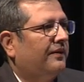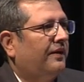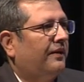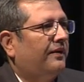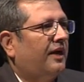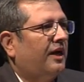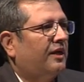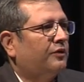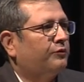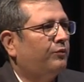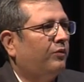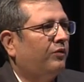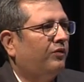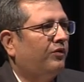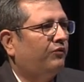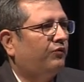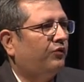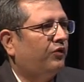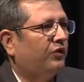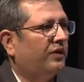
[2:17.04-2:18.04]
dashboard
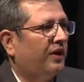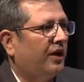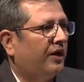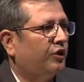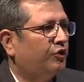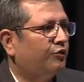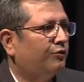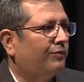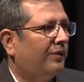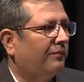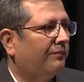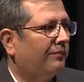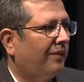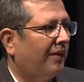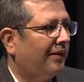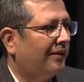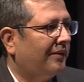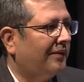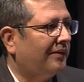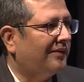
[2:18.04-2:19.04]
for the Ayushman
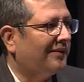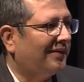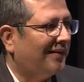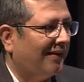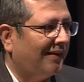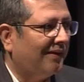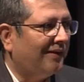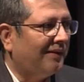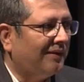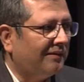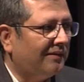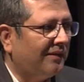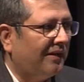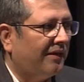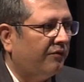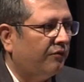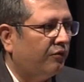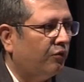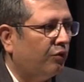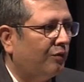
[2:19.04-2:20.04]
Bharat, clearly the
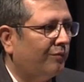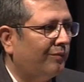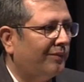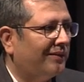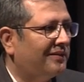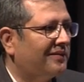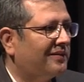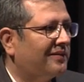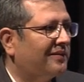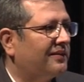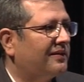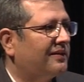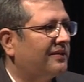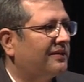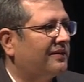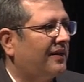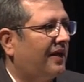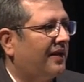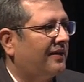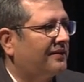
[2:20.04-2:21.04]
enrollments, this
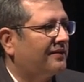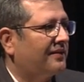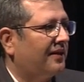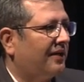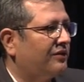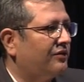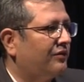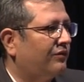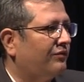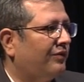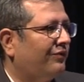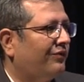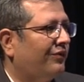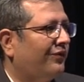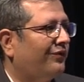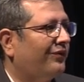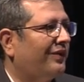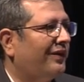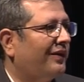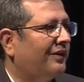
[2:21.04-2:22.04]
is as of the
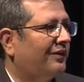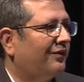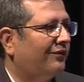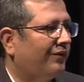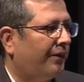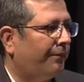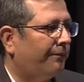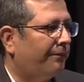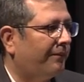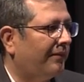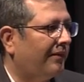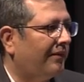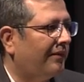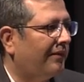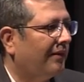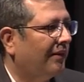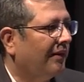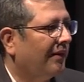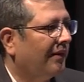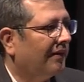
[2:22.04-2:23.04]
15th of April,
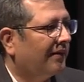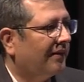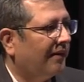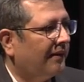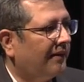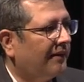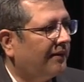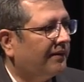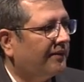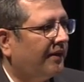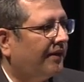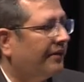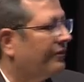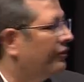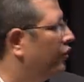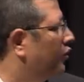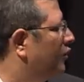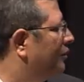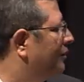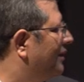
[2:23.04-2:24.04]
clearly the
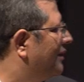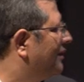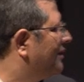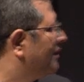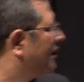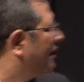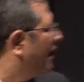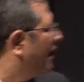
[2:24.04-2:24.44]
enrollments are